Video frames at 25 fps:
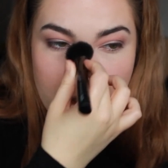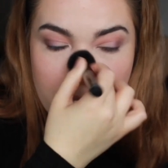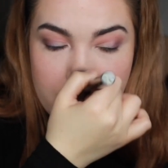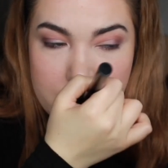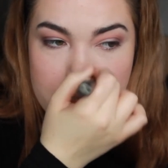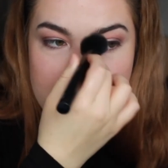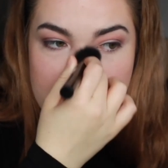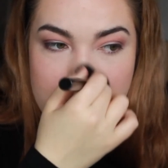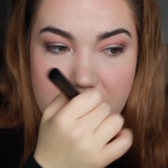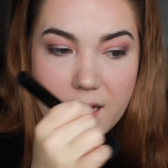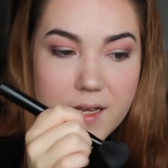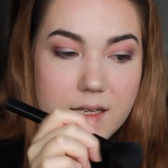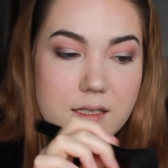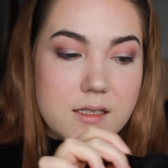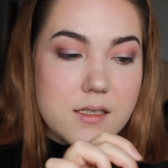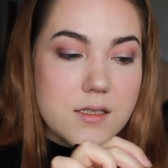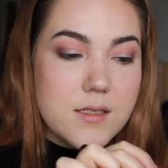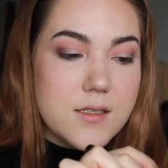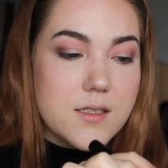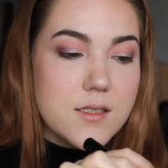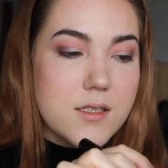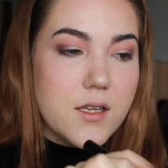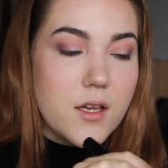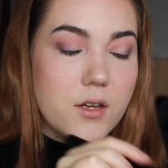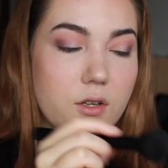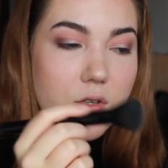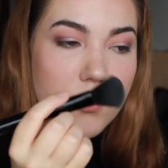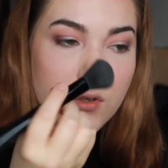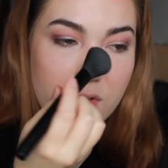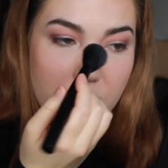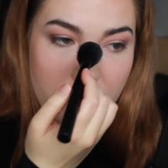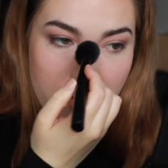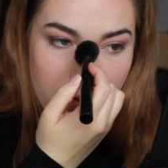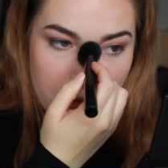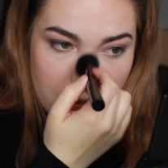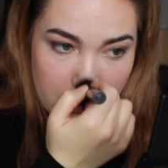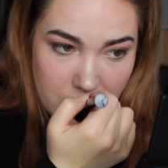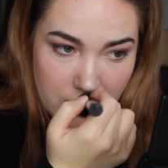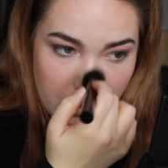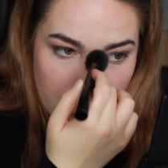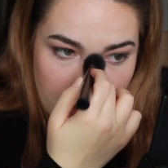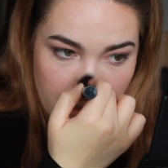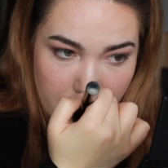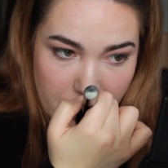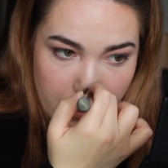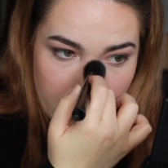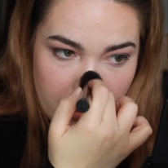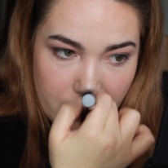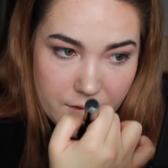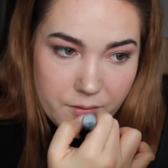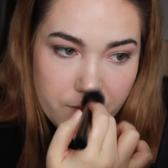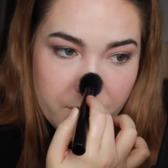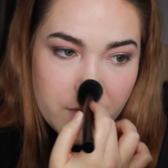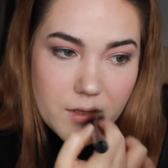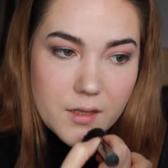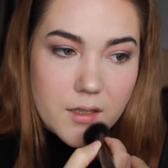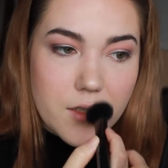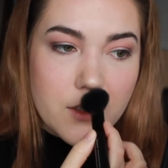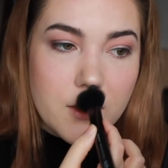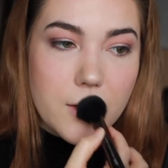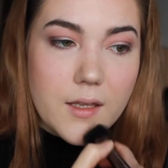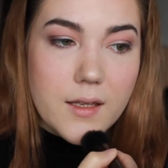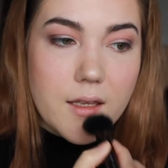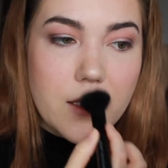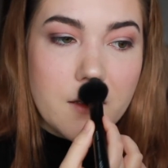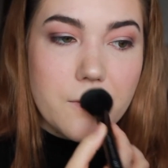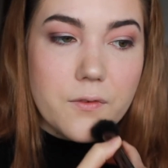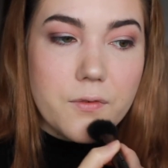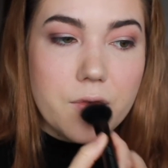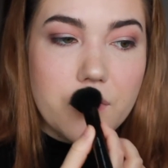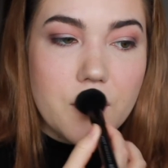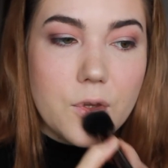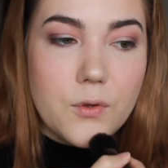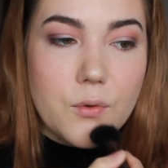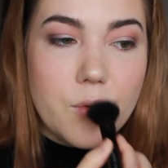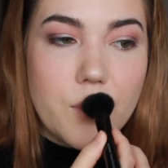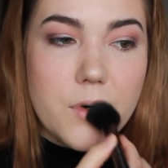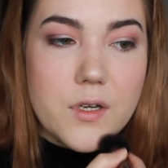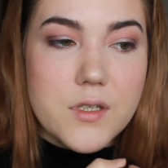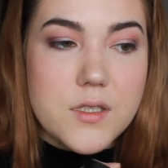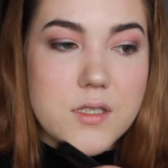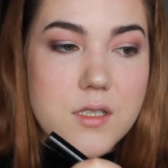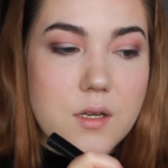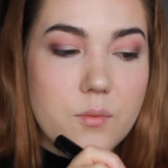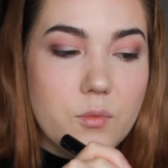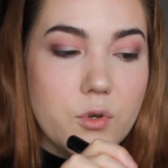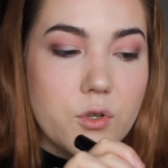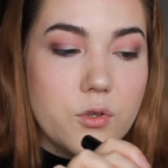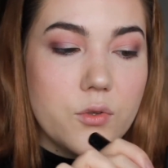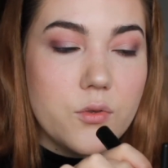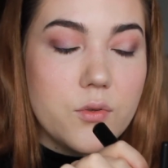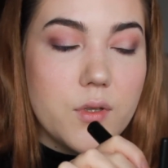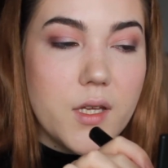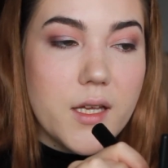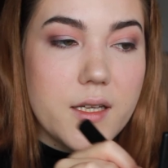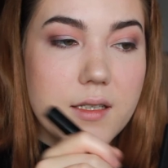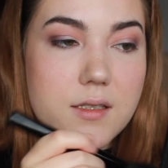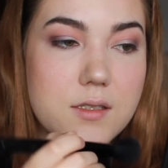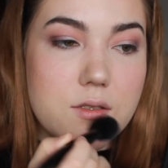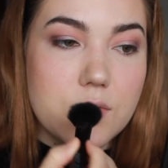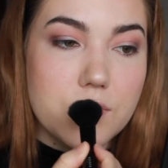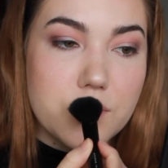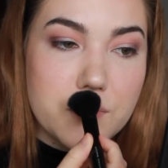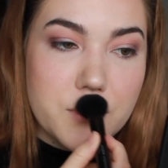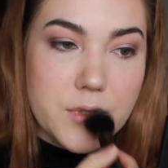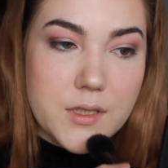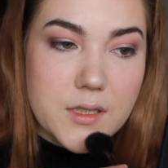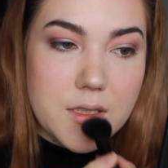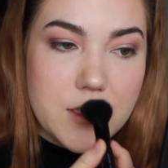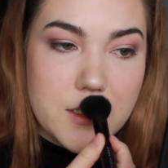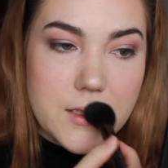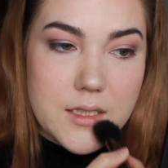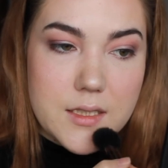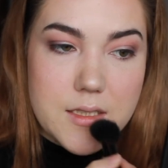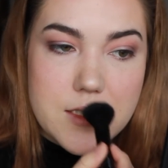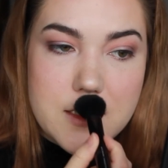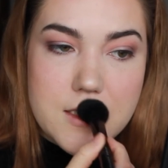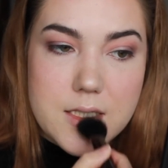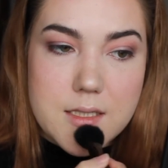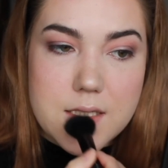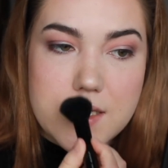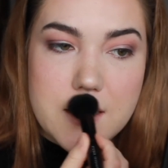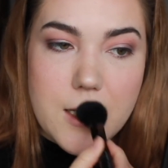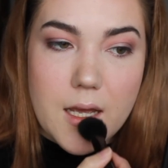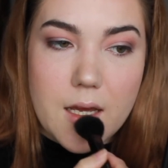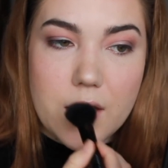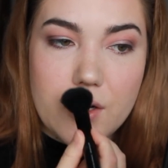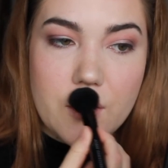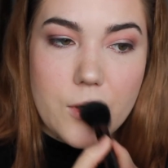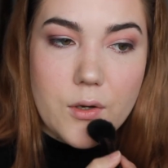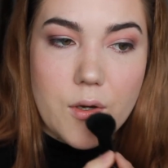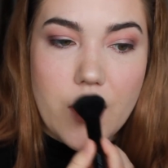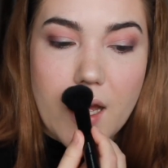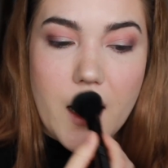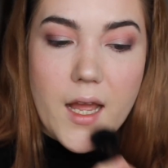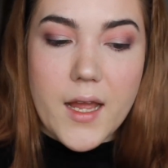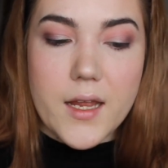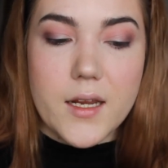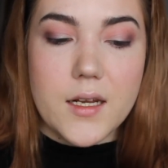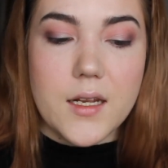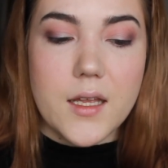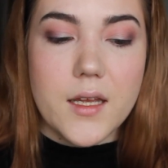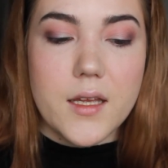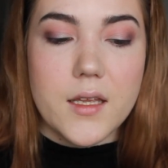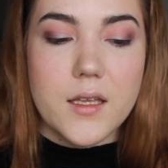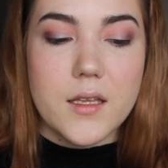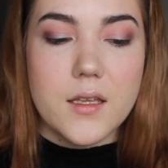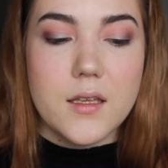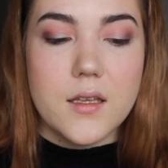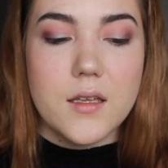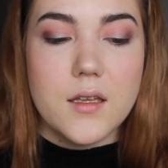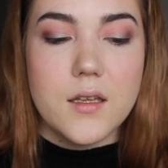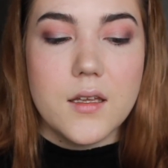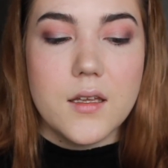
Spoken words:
It's nice and subtle. And I feel like if you are someone who likes a really subtle highlight,